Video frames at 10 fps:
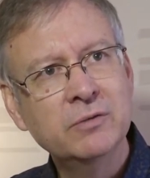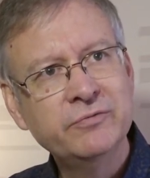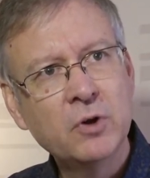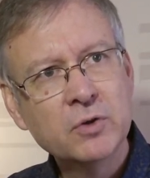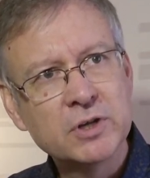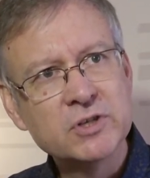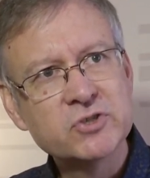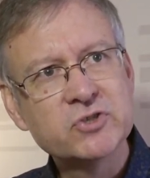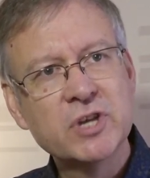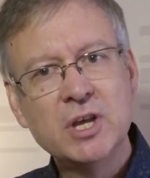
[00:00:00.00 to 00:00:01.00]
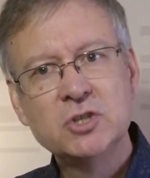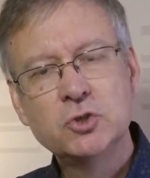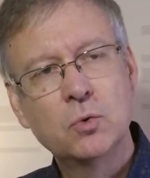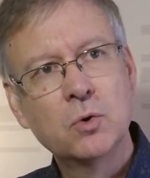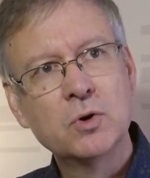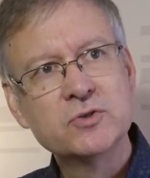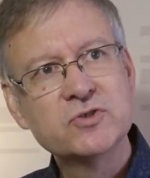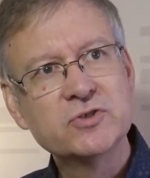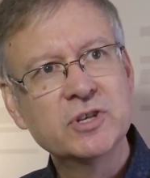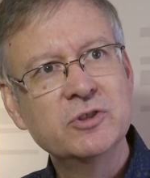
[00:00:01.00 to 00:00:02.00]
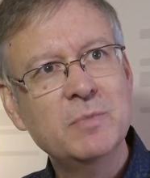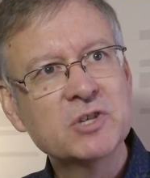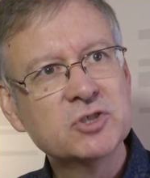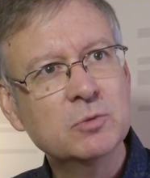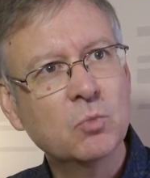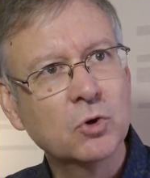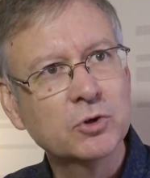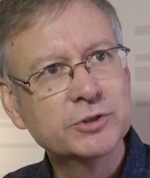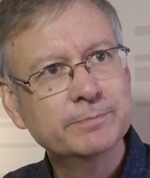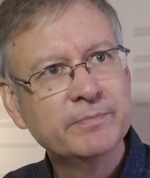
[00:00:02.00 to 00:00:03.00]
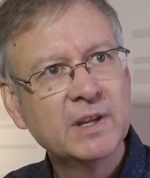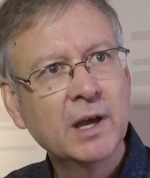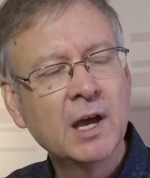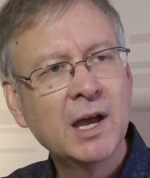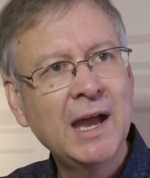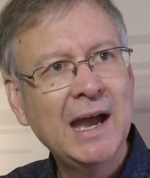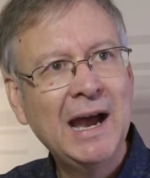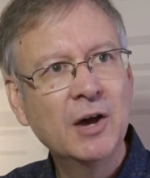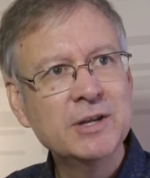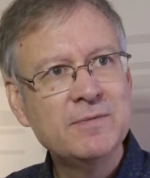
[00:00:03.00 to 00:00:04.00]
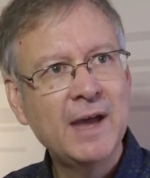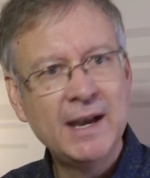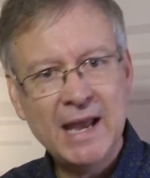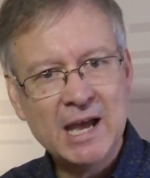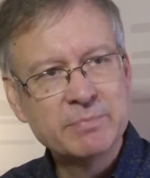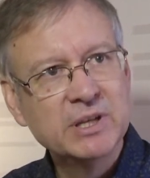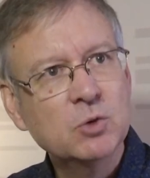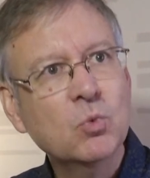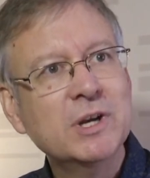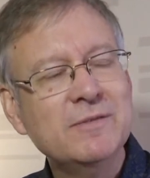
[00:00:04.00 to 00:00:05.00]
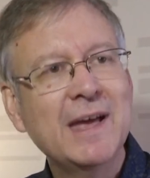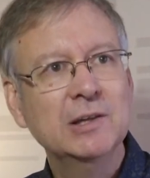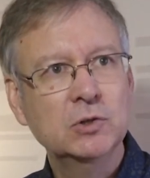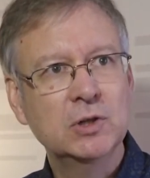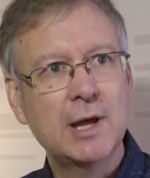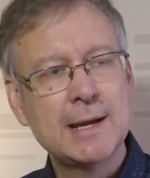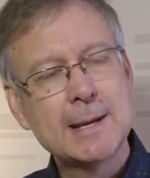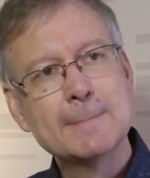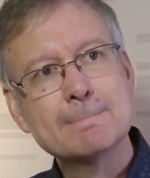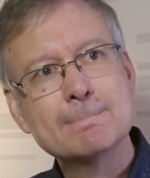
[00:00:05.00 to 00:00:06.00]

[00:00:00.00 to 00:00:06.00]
focus towards the Muslim world. How did that happen, and what did that look like?